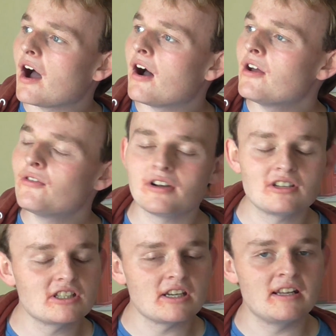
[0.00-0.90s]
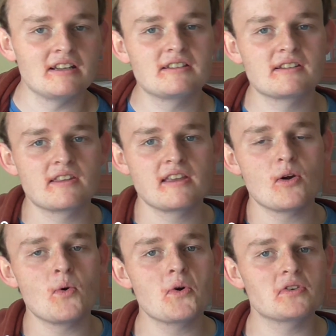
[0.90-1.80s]
Irish in this,
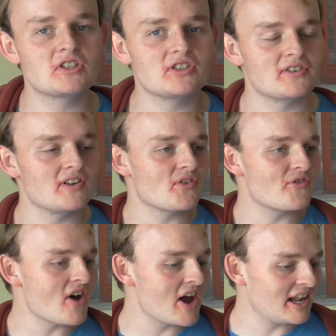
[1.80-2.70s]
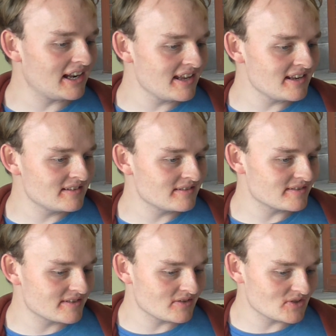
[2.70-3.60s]
the orchestra and the
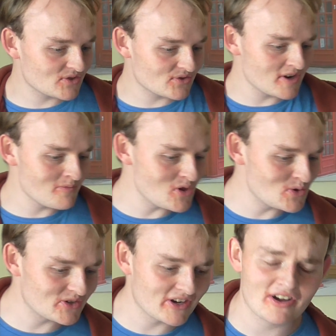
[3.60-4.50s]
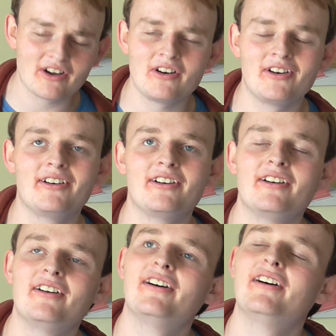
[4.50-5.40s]
violins and the string music. Oh,
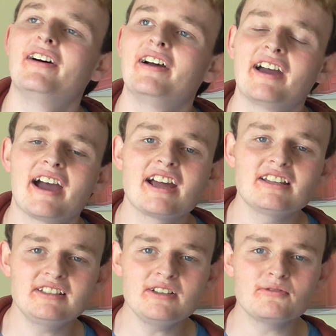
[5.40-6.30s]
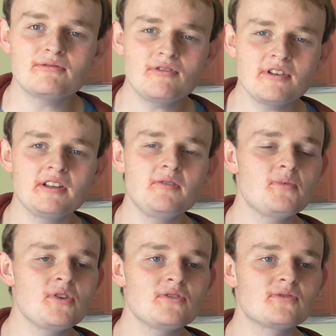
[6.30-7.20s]
actually really
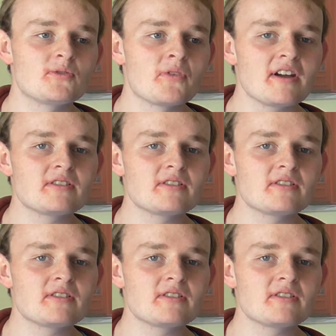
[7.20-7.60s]
beautiful.